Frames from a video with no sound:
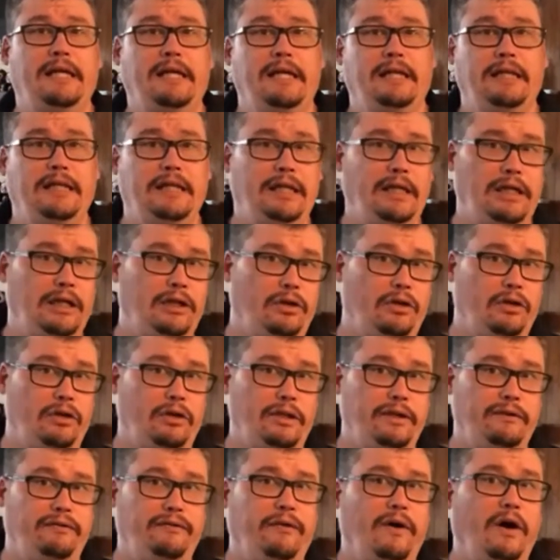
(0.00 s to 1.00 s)
in the
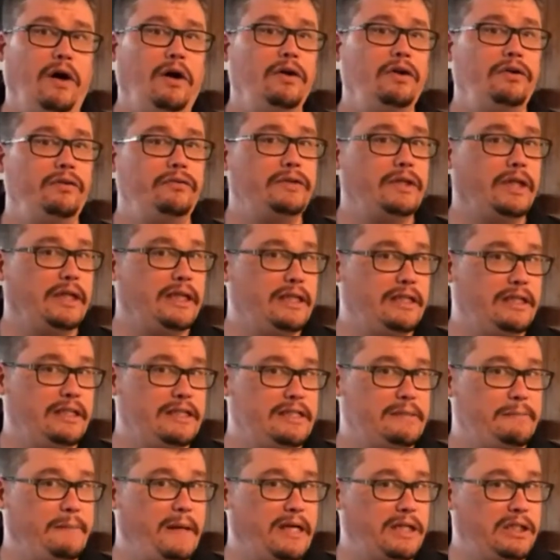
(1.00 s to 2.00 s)
early fall you've done an
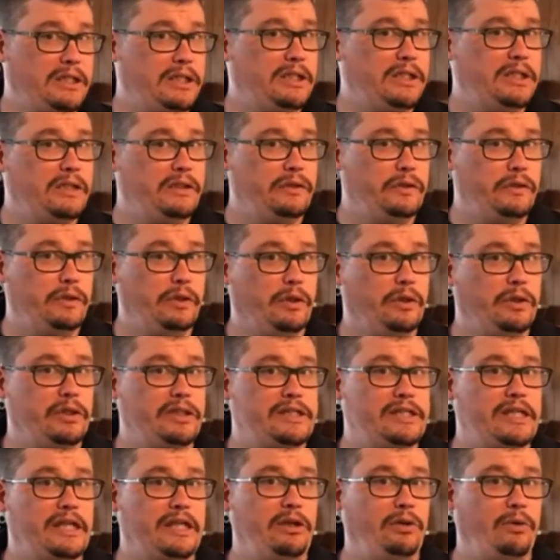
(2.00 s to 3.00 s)
inspection and you
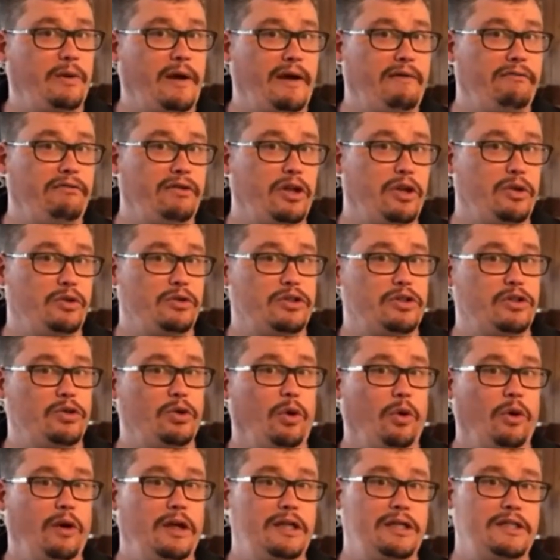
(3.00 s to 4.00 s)
notice that you have low
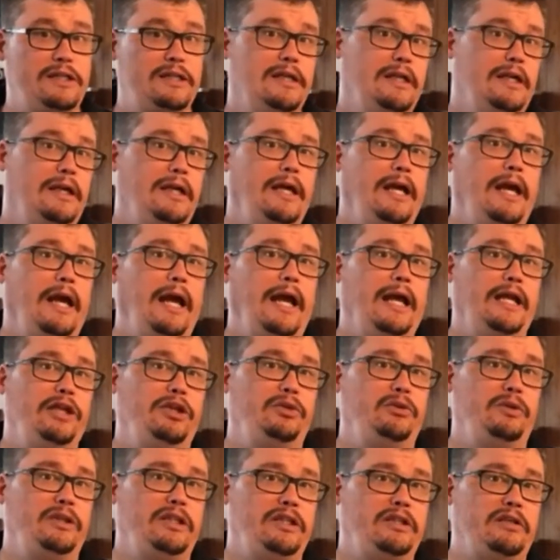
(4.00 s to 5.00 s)
stores and
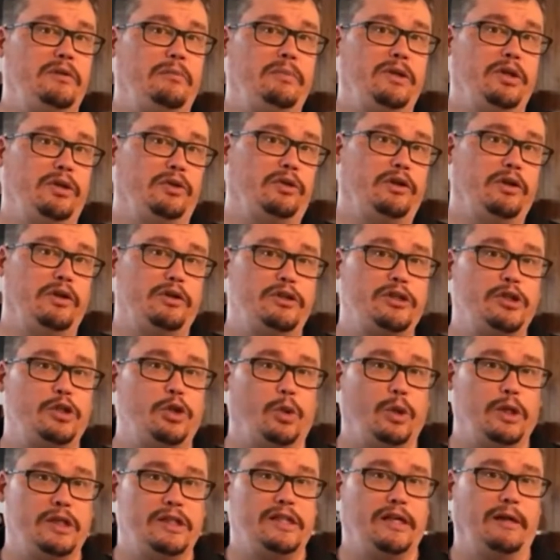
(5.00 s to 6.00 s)
you need to build those
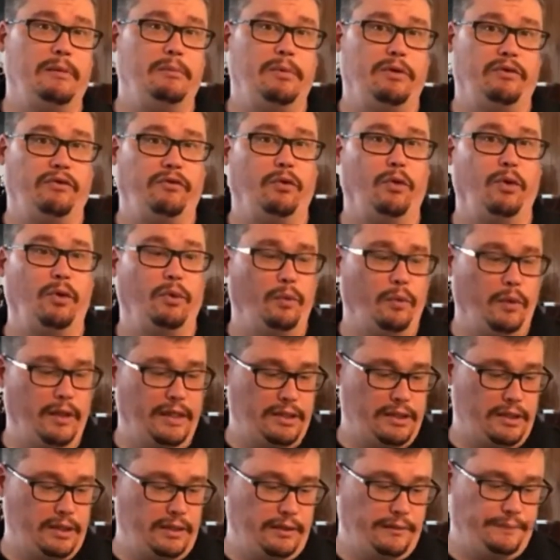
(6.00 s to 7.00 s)
stores up before
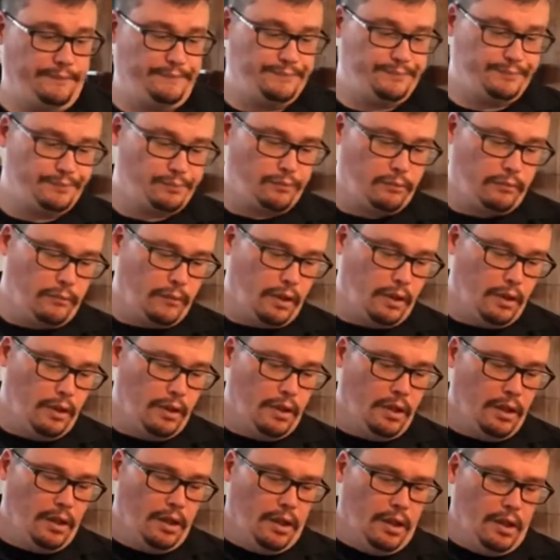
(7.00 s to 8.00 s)
winter.
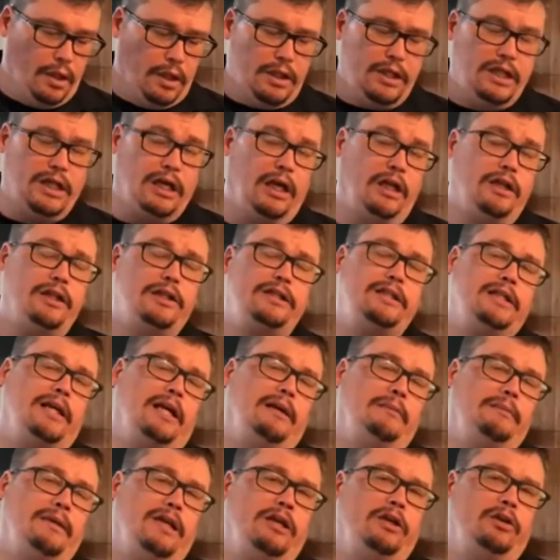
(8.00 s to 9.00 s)
The other
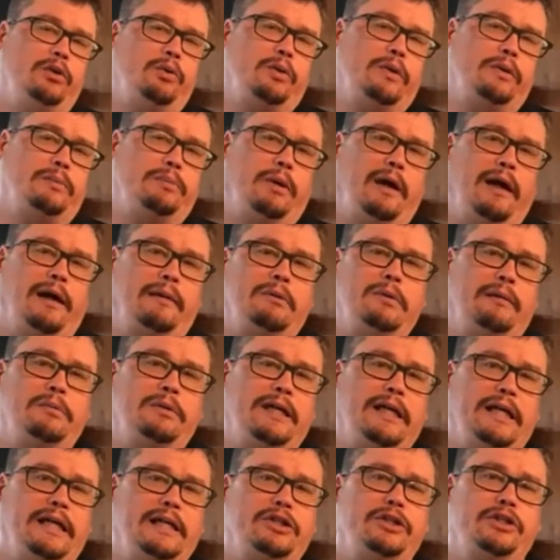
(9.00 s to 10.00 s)
time that you would
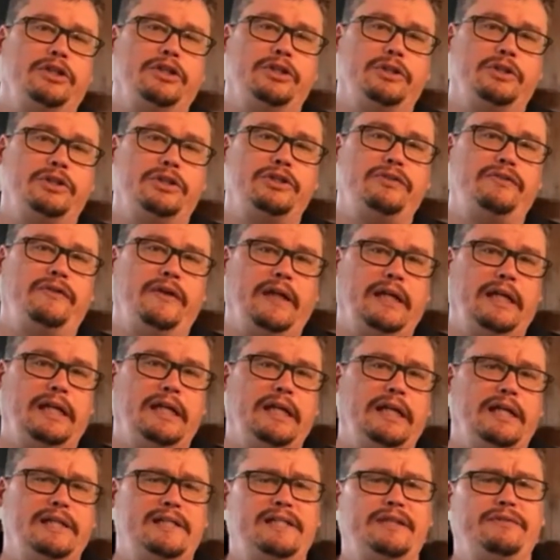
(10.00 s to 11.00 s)
probably introduce feed
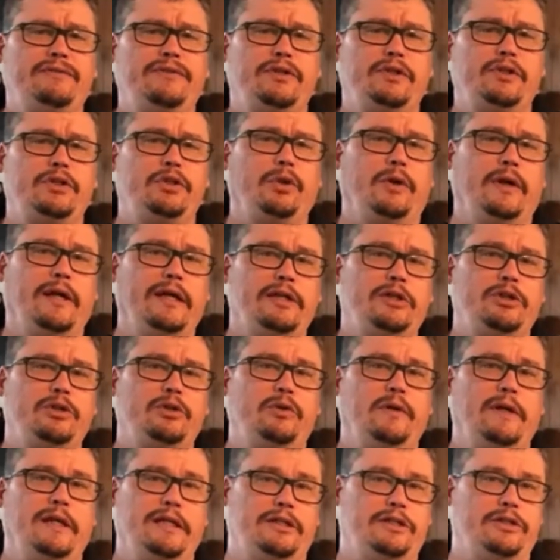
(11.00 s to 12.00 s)
is if you're trying
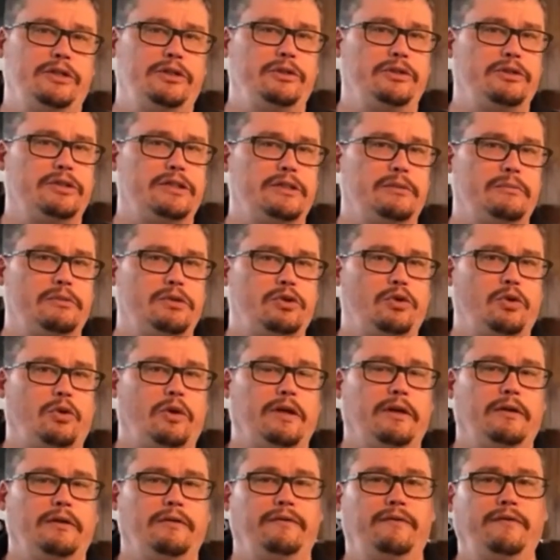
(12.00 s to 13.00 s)
to introduce some
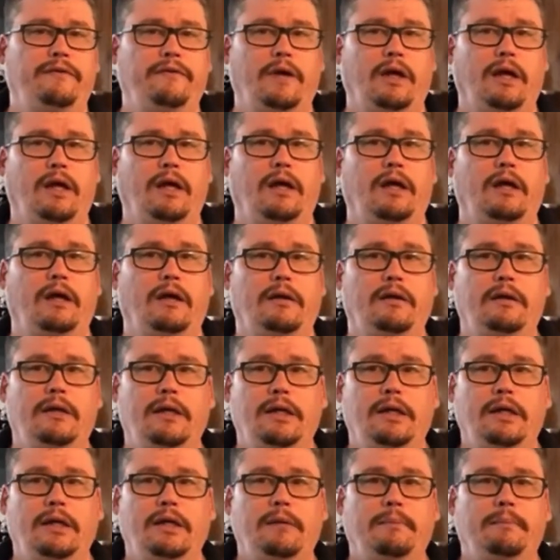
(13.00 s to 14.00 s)
sort of
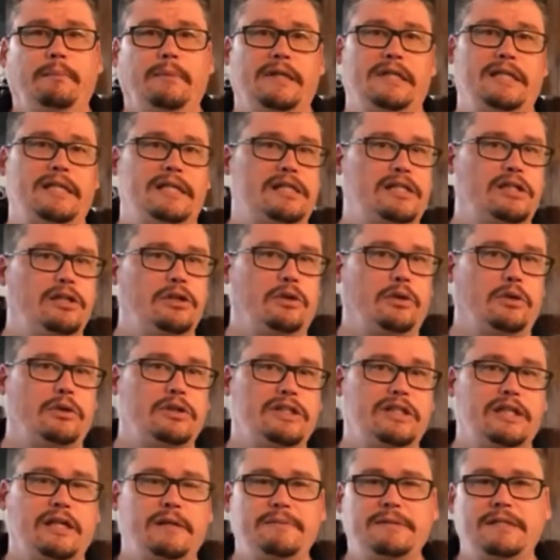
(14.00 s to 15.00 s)
medicinal
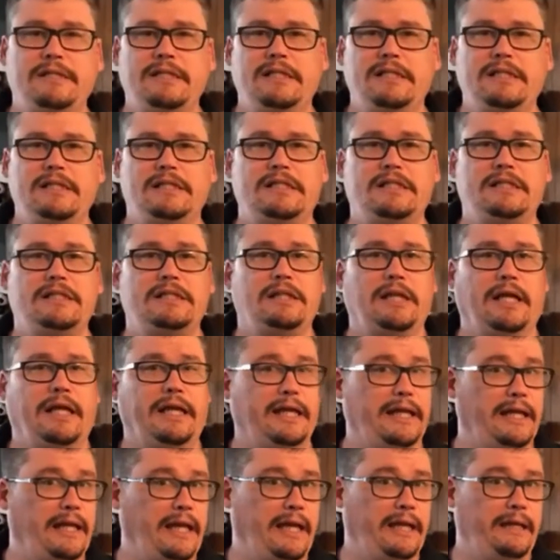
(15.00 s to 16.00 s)
substance
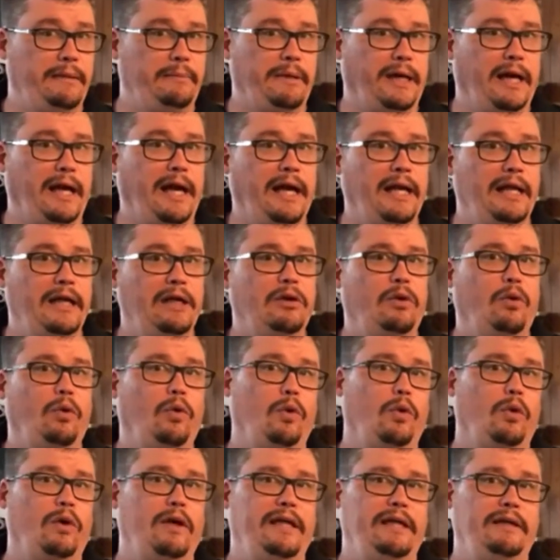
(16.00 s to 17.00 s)
like an antibiotic
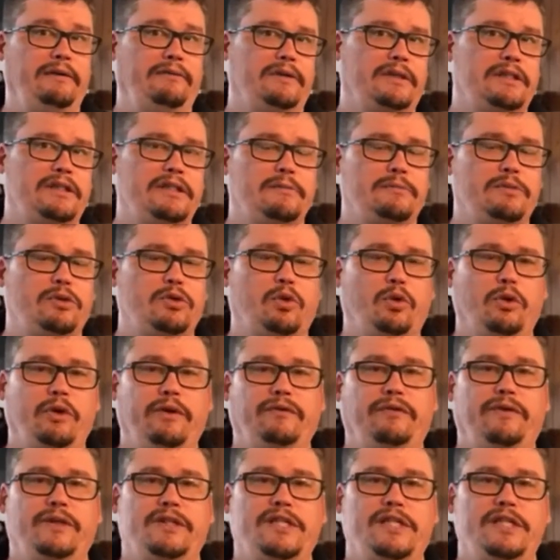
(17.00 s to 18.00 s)
or even some sort
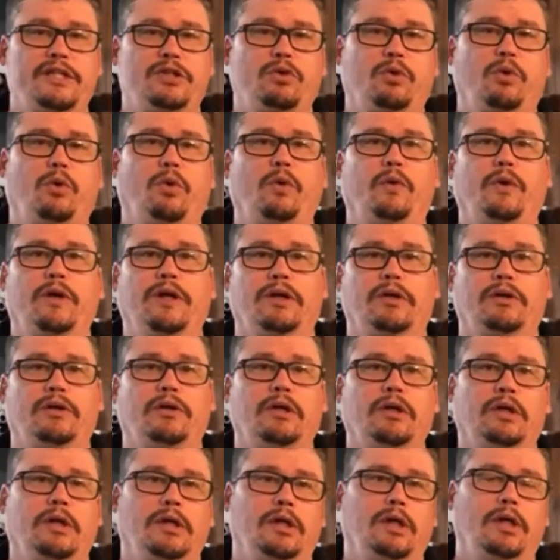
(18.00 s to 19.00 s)
of essential
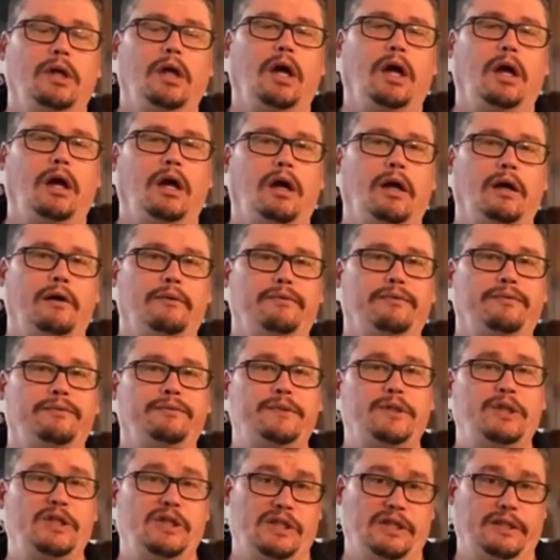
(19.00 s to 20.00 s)
oil
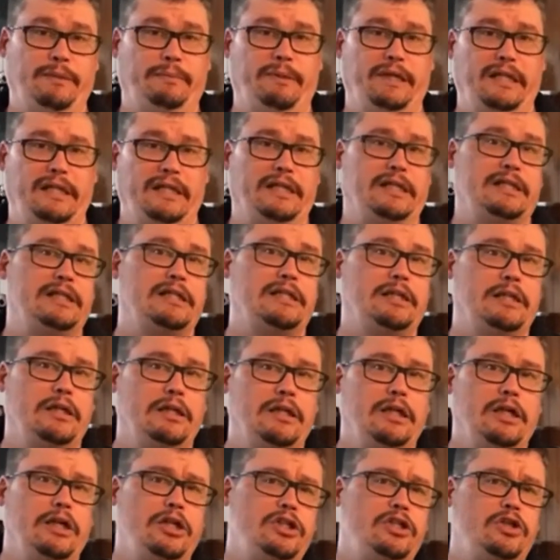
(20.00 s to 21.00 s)
to the bees.
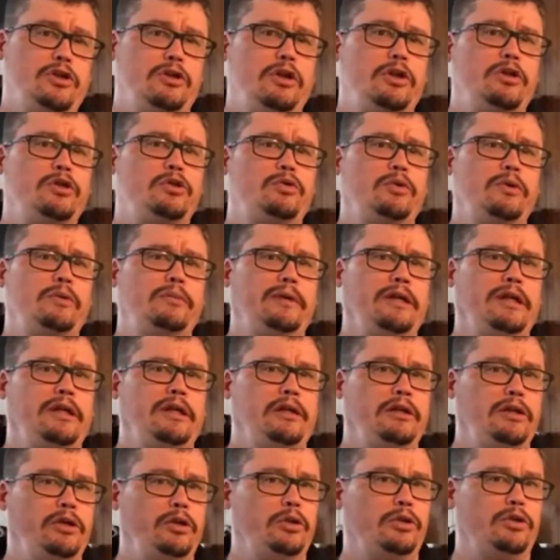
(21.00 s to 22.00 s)
So those would be
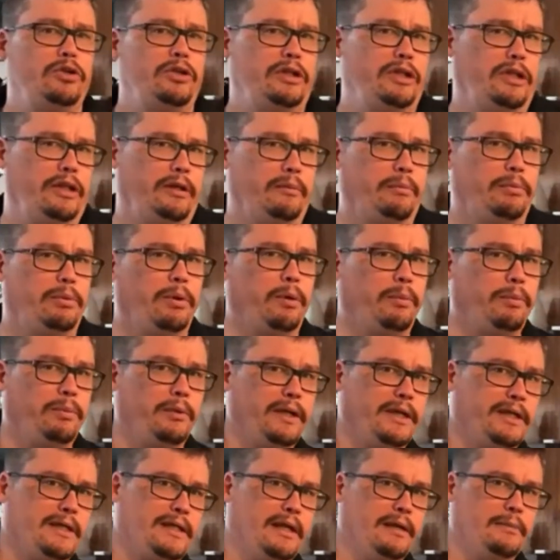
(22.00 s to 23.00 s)
usually the
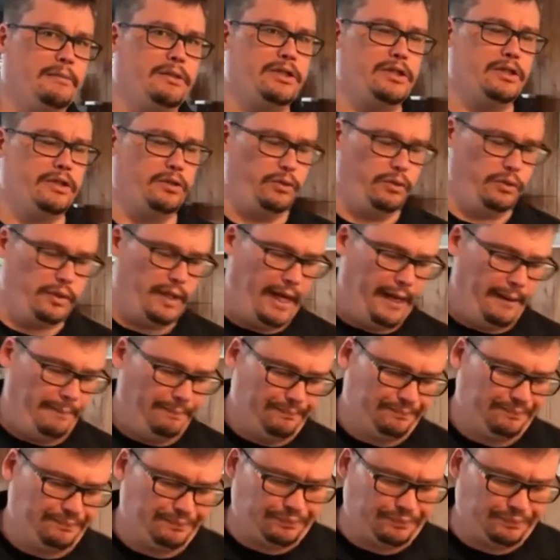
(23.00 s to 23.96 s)
appropriate times to do that.